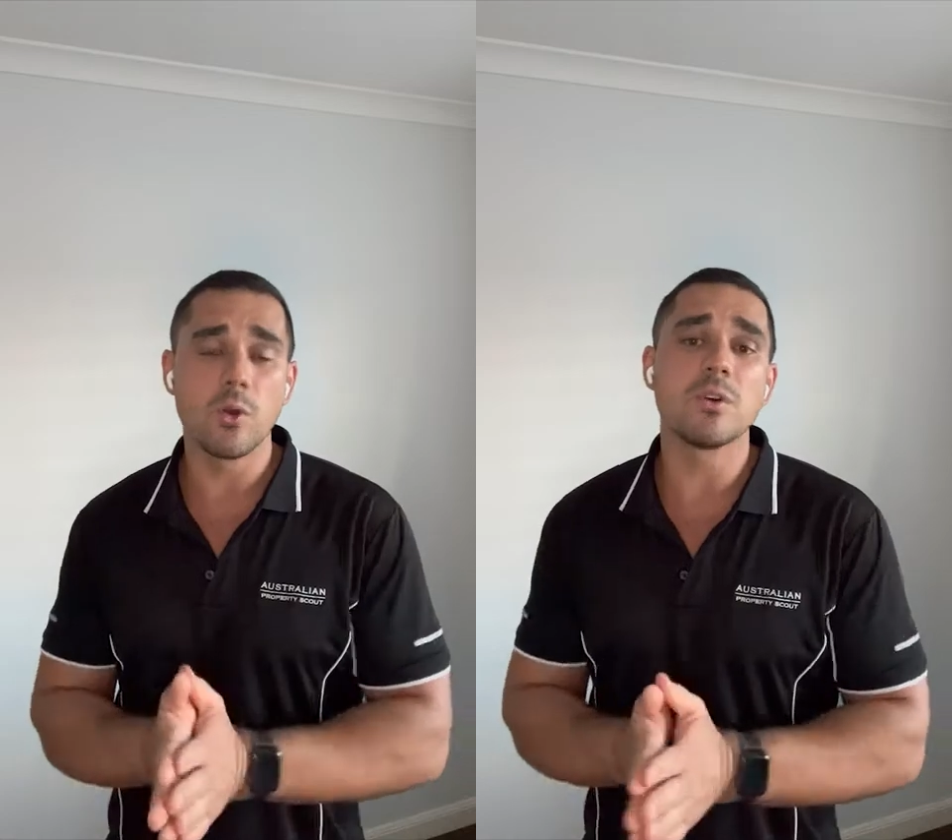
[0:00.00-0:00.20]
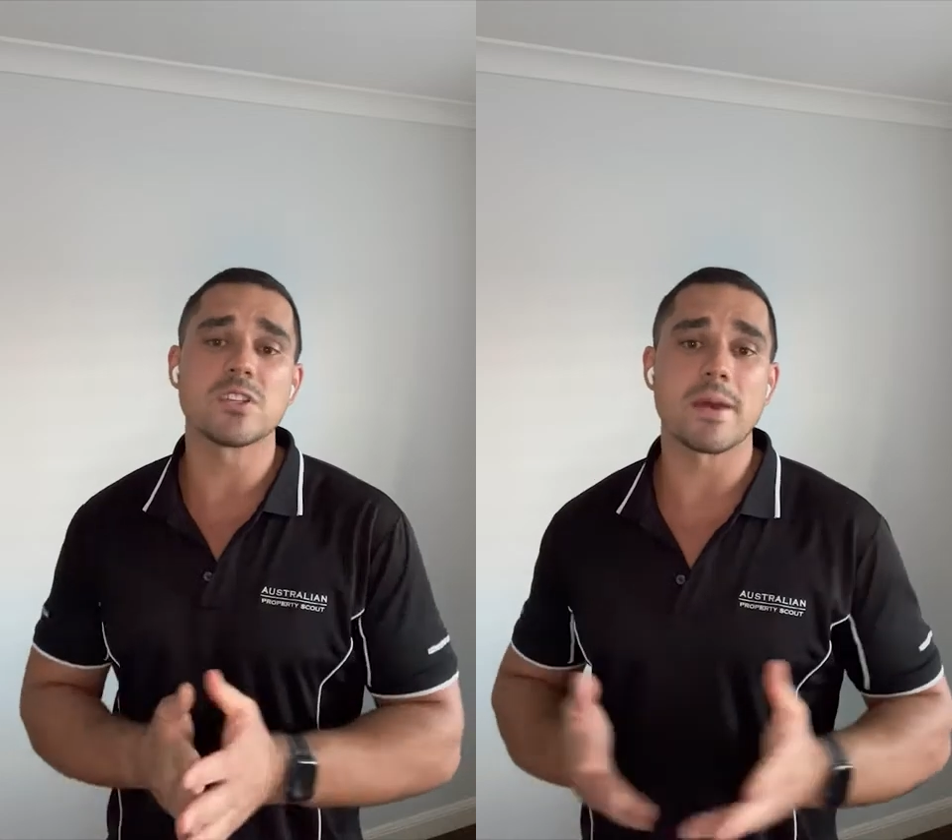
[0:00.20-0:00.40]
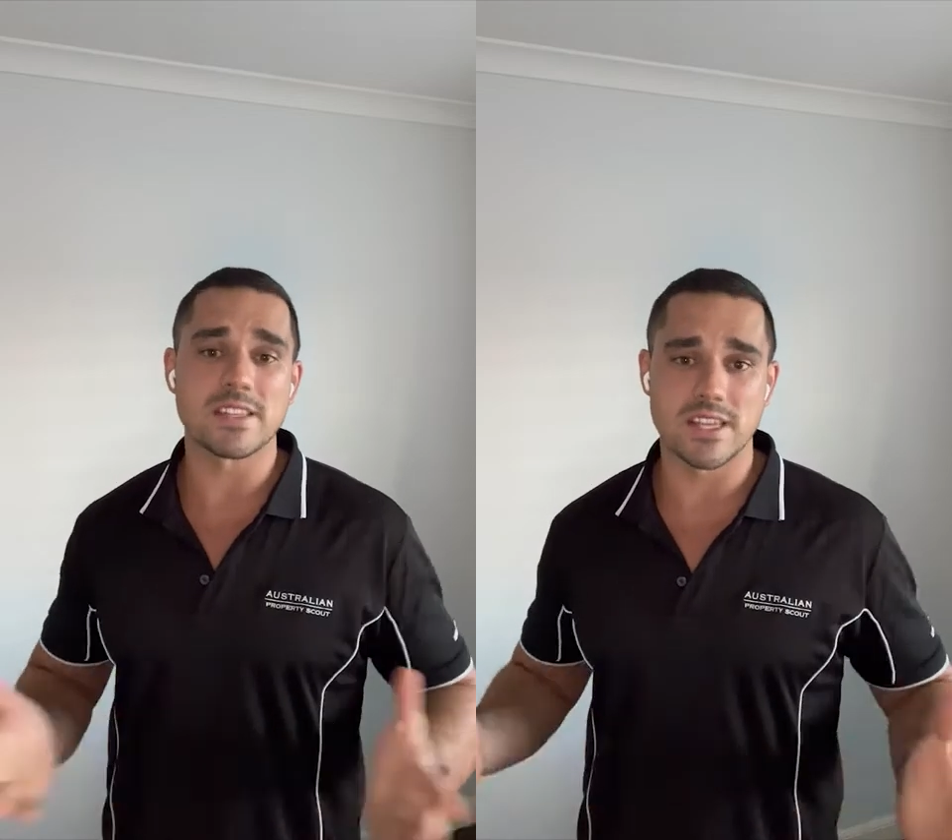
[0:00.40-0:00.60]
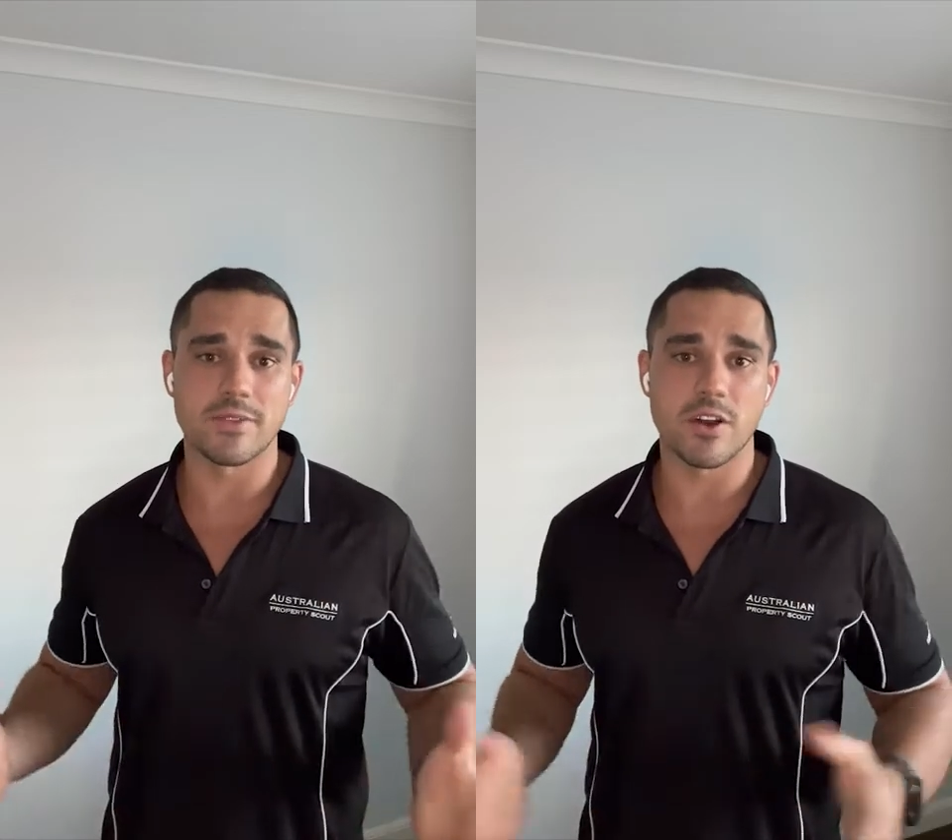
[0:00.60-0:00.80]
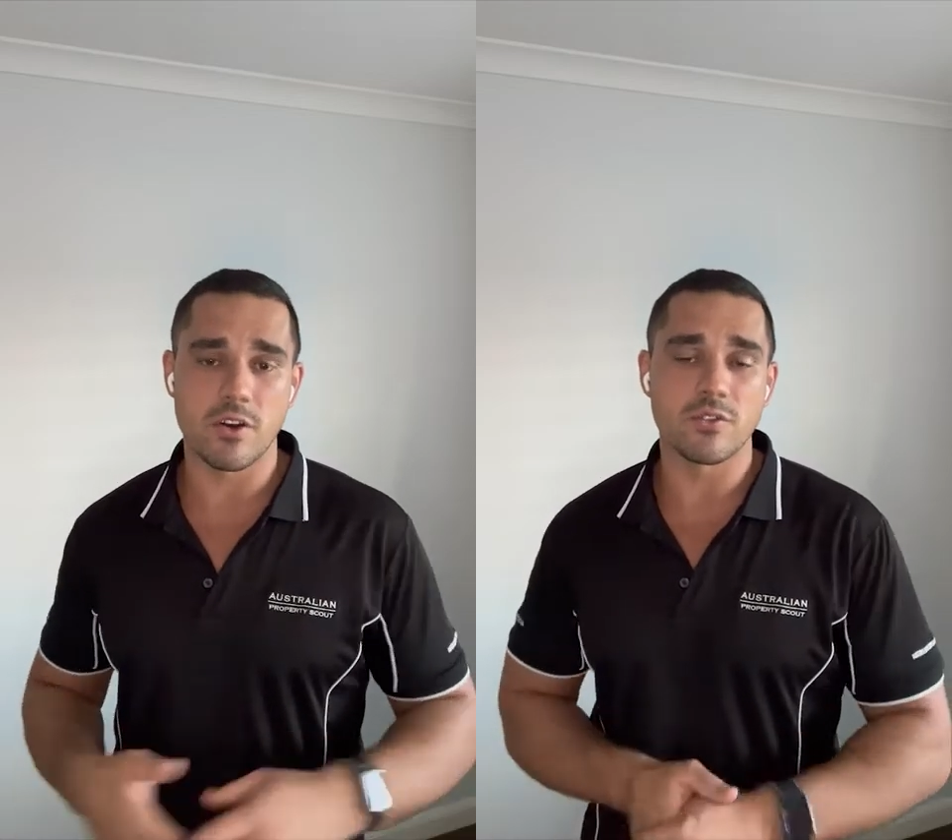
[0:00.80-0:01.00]
was about
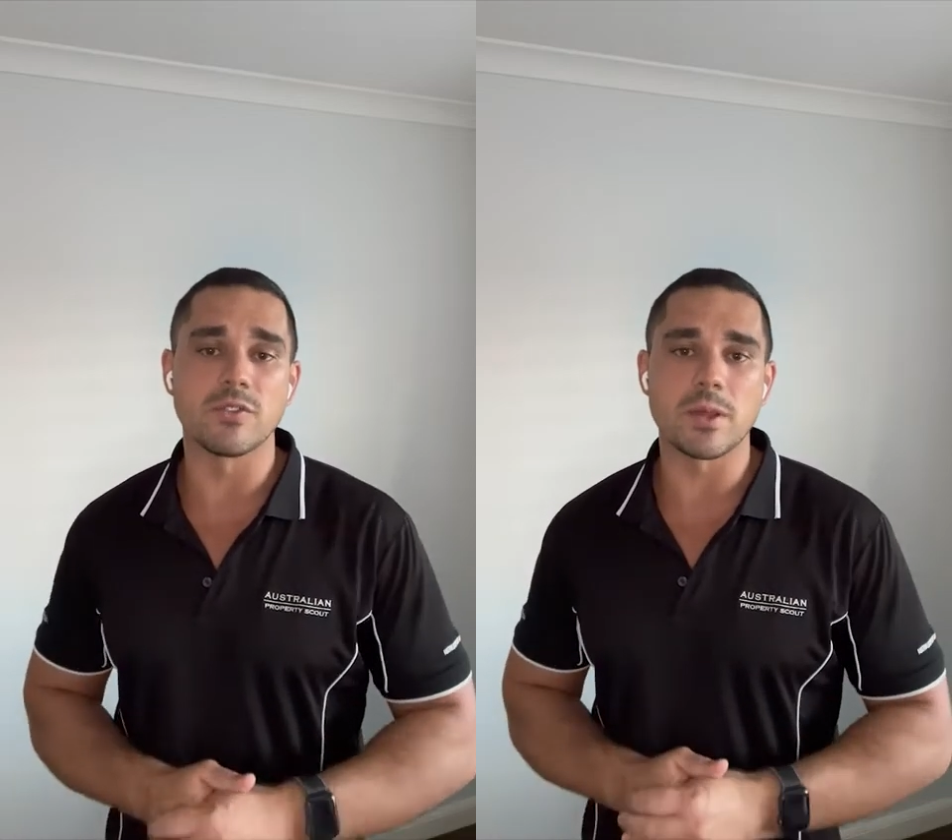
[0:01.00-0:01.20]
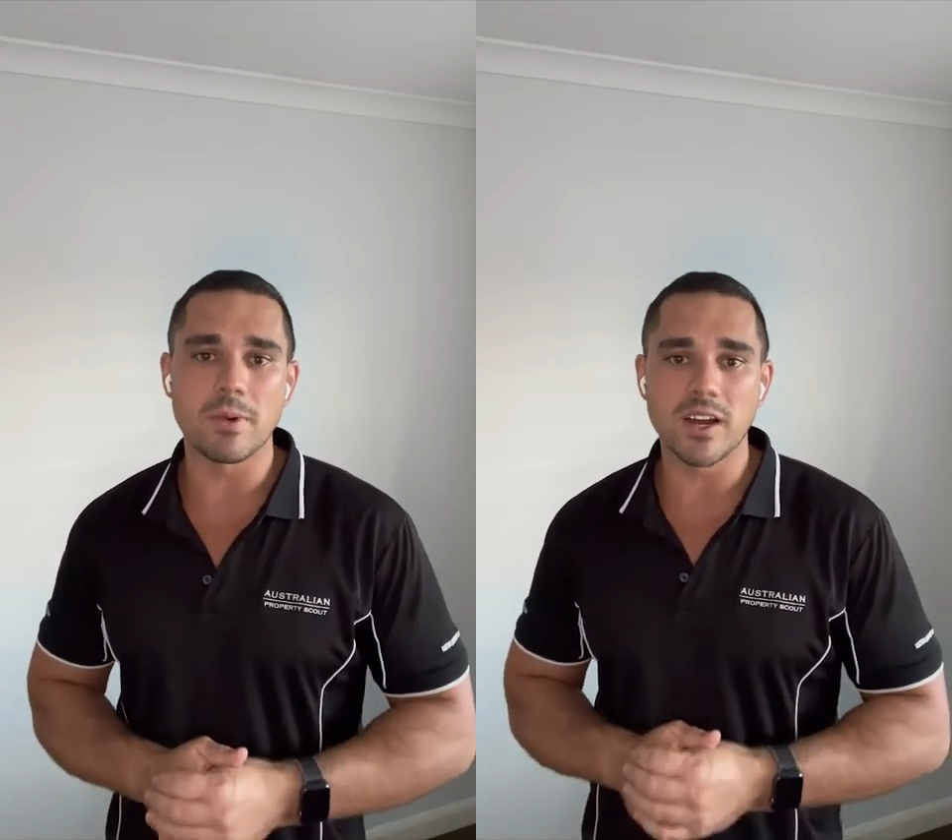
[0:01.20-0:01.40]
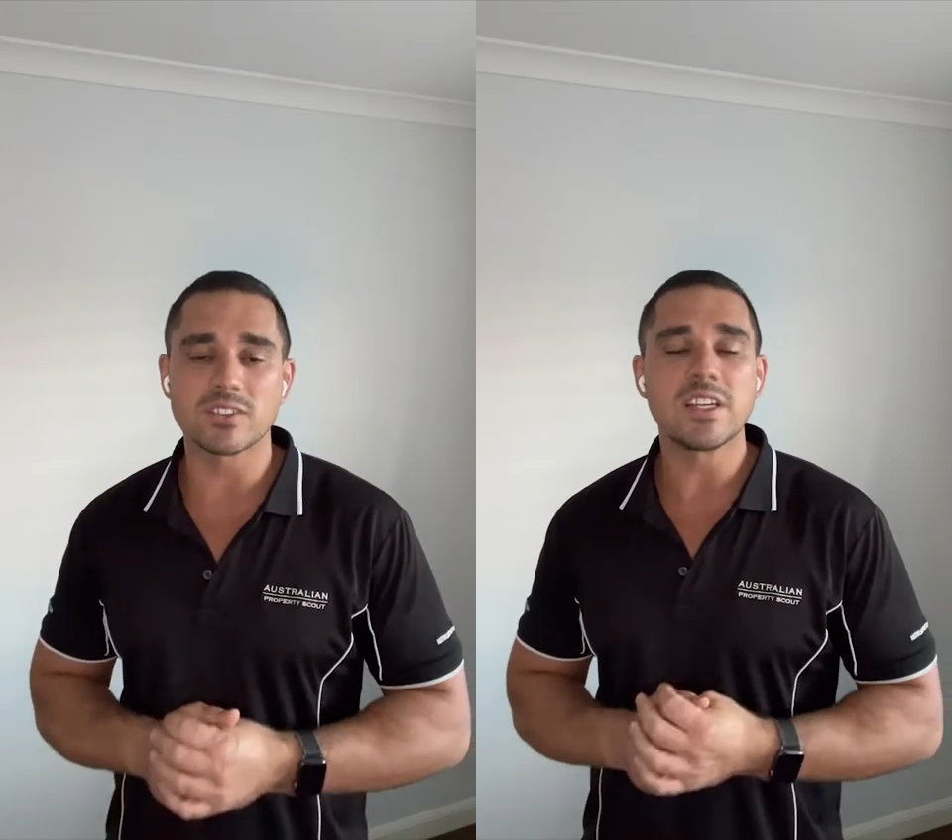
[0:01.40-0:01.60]
$750.